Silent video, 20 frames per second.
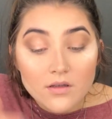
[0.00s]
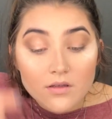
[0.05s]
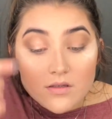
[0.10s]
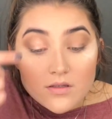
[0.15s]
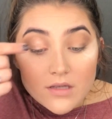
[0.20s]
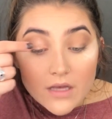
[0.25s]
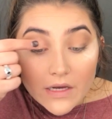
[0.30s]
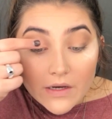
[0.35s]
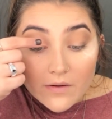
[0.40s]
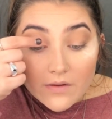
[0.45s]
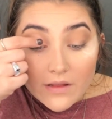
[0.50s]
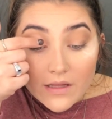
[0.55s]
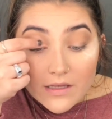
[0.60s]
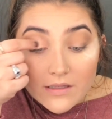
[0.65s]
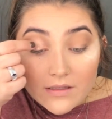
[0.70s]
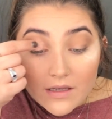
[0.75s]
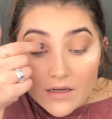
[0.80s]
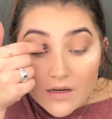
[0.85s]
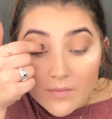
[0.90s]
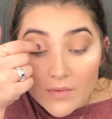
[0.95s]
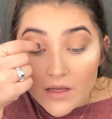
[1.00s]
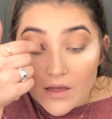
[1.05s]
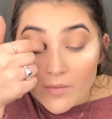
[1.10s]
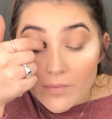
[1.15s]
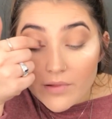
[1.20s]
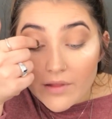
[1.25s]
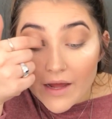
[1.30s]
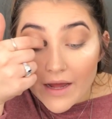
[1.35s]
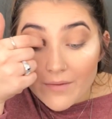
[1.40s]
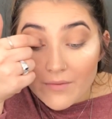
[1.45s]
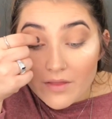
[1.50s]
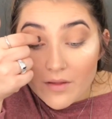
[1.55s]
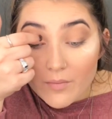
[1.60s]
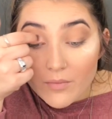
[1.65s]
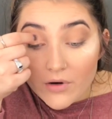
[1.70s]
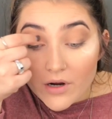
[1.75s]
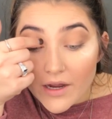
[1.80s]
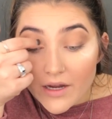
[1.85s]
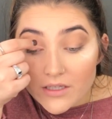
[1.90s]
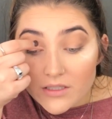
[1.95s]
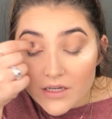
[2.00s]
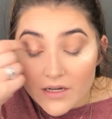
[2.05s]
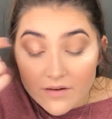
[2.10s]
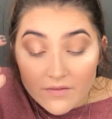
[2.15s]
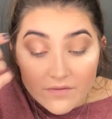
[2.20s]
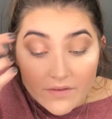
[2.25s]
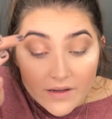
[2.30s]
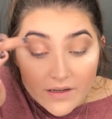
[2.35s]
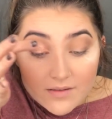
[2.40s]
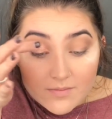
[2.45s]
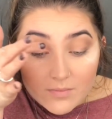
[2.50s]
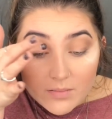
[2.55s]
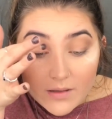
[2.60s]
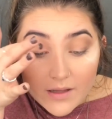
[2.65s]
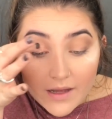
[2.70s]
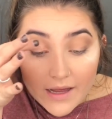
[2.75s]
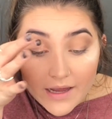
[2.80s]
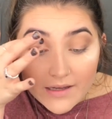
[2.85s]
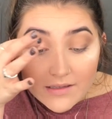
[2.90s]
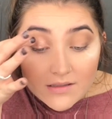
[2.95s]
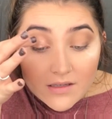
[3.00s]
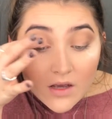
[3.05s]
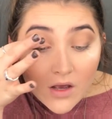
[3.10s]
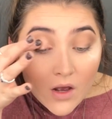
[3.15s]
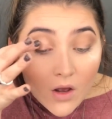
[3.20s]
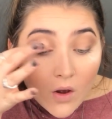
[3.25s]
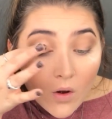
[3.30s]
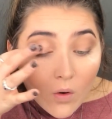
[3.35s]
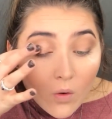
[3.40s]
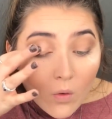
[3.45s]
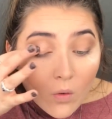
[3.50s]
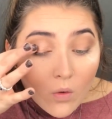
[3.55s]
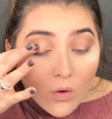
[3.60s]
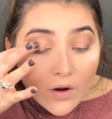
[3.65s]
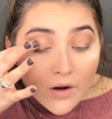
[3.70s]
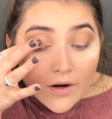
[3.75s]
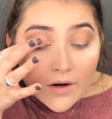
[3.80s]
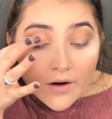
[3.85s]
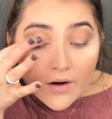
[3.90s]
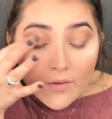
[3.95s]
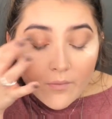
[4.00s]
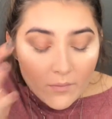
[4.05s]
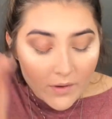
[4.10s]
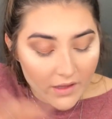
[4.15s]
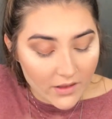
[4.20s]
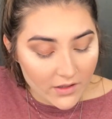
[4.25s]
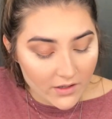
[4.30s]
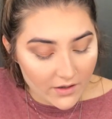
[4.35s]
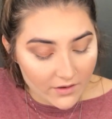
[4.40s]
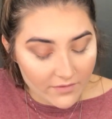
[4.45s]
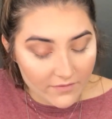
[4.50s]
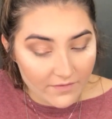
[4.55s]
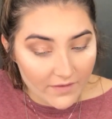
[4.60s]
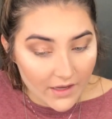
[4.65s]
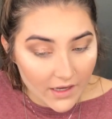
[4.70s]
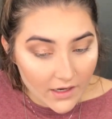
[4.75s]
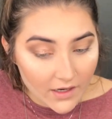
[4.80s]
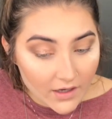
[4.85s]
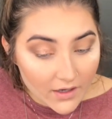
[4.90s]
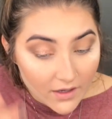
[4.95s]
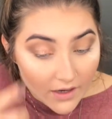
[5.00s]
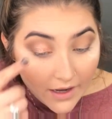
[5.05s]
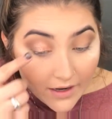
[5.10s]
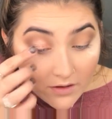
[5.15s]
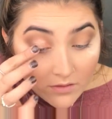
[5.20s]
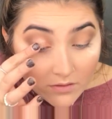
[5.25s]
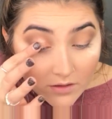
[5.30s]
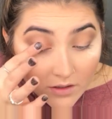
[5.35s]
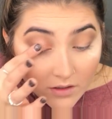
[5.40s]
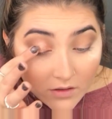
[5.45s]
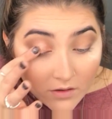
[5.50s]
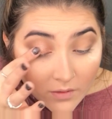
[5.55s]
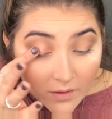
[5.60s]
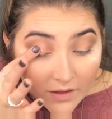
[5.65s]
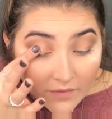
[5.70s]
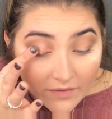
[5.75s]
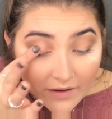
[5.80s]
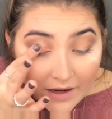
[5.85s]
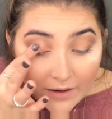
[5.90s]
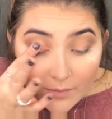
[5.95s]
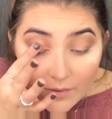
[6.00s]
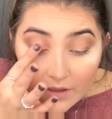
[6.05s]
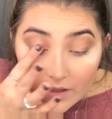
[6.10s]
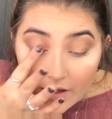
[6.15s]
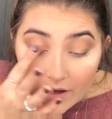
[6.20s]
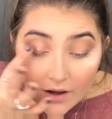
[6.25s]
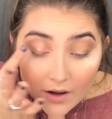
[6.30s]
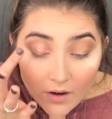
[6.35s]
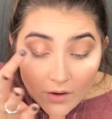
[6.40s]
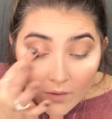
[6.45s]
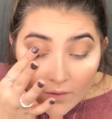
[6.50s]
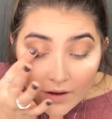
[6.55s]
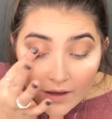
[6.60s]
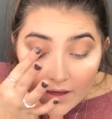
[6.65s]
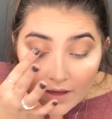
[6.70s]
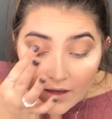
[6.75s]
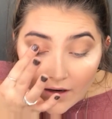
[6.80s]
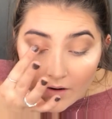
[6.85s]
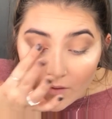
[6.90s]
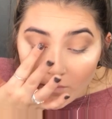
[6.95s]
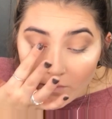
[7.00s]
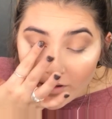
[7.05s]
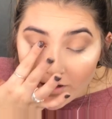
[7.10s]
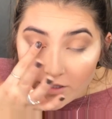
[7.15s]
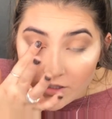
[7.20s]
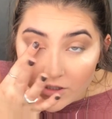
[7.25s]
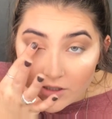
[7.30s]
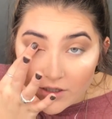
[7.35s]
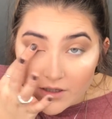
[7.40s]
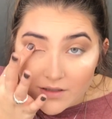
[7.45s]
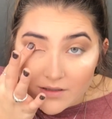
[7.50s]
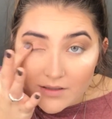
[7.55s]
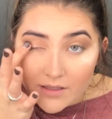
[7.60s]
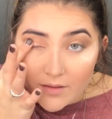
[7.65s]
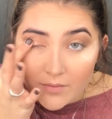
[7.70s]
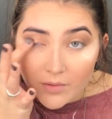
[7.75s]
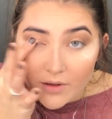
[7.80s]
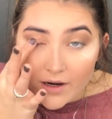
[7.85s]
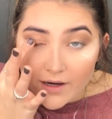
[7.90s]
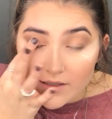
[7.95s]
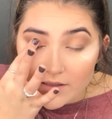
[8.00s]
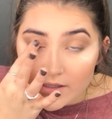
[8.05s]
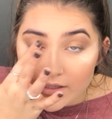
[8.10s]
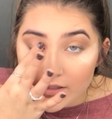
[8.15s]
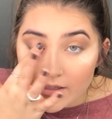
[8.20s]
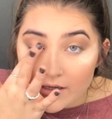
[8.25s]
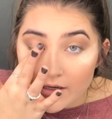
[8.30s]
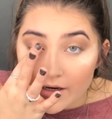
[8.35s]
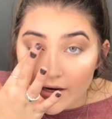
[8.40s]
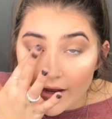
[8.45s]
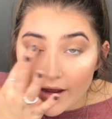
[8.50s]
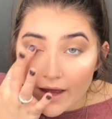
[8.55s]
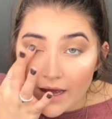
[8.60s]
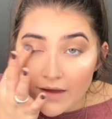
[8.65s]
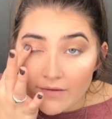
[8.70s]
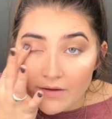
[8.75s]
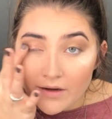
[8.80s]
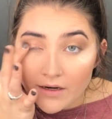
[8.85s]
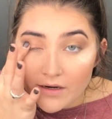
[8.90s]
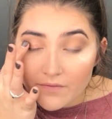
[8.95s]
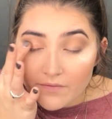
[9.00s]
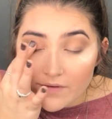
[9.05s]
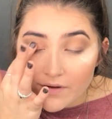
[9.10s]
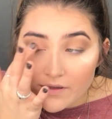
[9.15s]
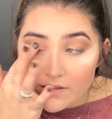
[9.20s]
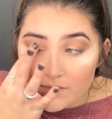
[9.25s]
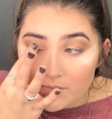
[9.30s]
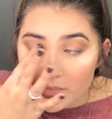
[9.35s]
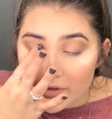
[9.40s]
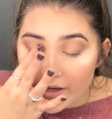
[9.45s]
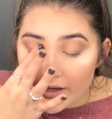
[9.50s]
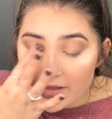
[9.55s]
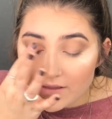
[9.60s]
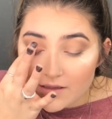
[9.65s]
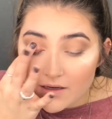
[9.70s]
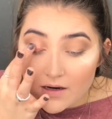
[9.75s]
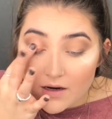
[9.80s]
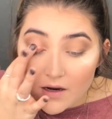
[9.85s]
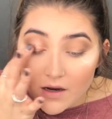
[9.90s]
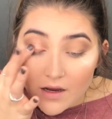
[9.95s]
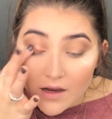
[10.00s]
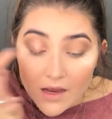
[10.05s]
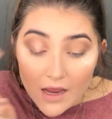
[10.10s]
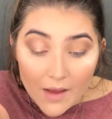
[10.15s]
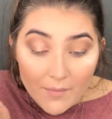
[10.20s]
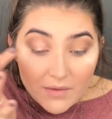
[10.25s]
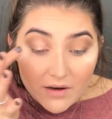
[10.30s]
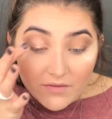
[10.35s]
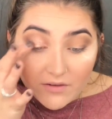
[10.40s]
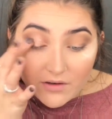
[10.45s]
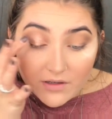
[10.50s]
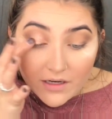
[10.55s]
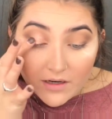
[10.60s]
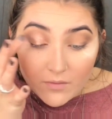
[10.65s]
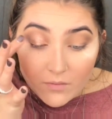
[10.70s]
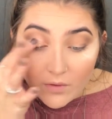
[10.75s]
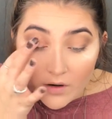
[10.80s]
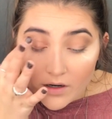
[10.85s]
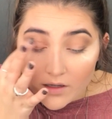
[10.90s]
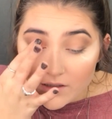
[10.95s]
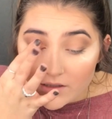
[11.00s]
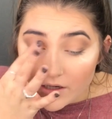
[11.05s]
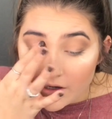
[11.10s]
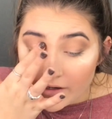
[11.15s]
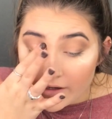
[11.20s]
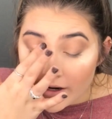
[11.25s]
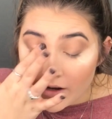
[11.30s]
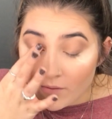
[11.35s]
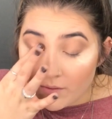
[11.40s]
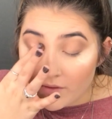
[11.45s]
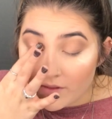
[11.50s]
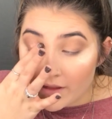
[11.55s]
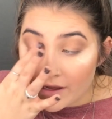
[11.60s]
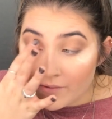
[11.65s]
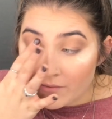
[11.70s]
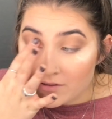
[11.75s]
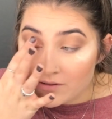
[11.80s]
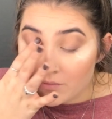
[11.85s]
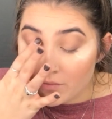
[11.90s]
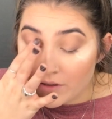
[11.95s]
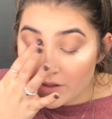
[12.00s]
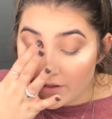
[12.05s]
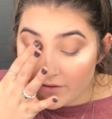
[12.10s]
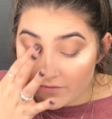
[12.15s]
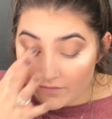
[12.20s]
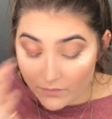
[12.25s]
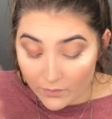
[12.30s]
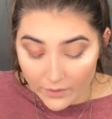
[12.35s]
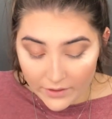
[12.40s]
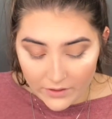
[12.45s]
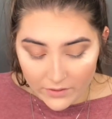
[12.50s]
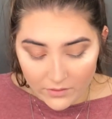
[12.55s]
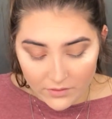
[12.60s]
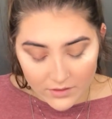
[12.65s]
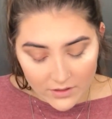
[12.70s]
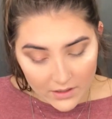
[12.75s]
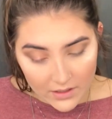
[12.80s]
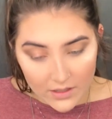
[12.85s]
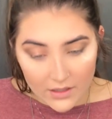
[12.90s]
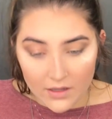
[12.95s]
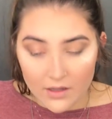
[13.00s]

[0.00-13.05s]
So these can be applied with a brush in Fix Plus or with your finger. I don't know if I would go in with just a brush that didn't have any Fix Plus. I mean, if you didn't want a turnout with that was really foiled,